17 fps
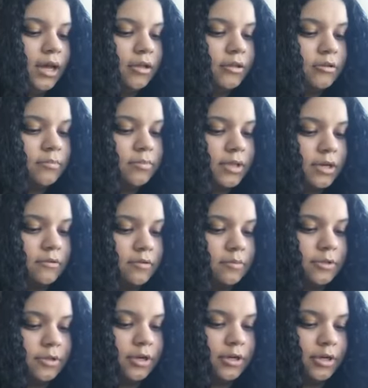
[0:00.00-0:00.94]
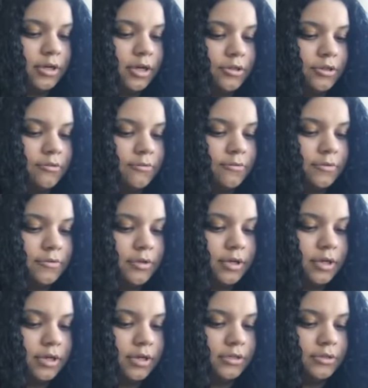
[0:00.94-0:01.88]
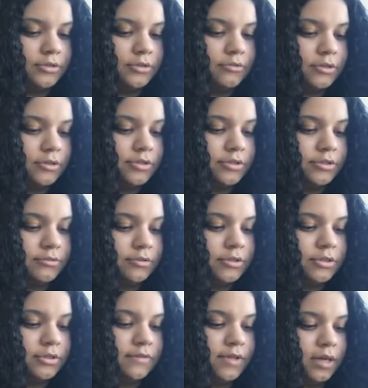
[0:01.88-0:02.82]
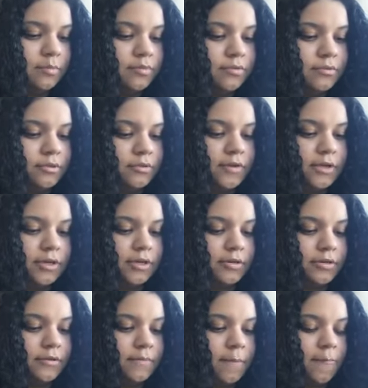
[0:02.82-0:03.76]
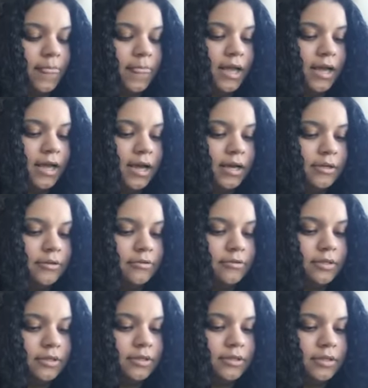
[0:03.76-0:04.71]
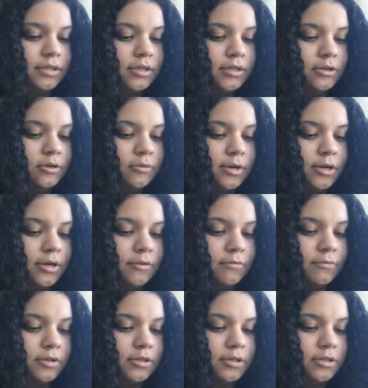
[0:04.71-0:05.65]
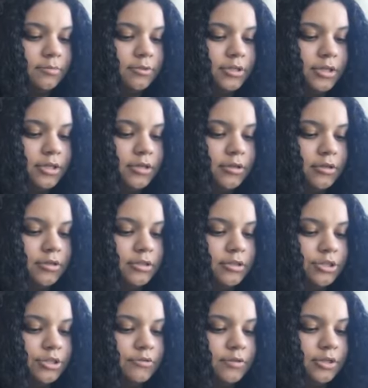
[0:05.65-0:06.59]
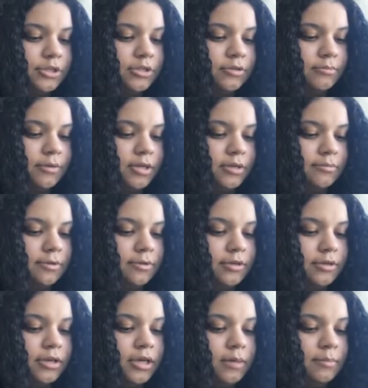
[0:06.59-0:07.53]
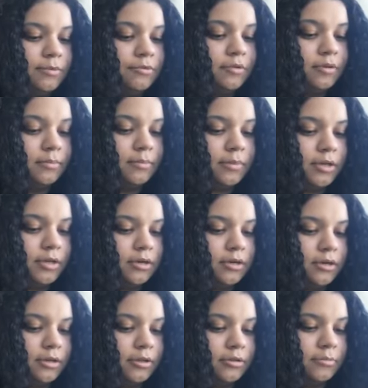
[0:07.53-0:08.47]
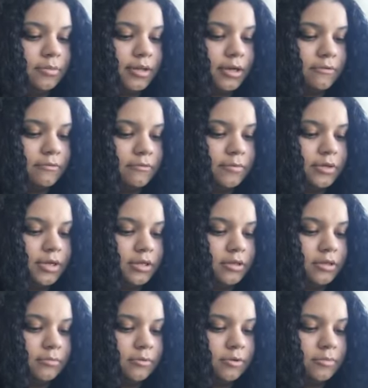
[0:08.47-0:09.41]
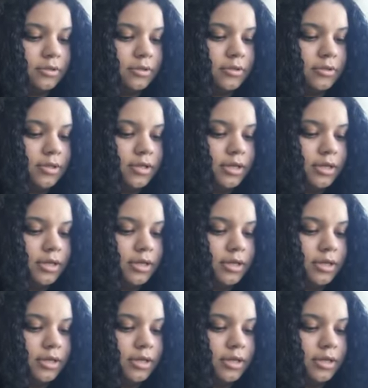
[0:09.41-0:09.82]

Other Black women are not the root cause nor the source of that pool of anger. I know this no matter what the particular situation may be between me and another Black woman at the moment.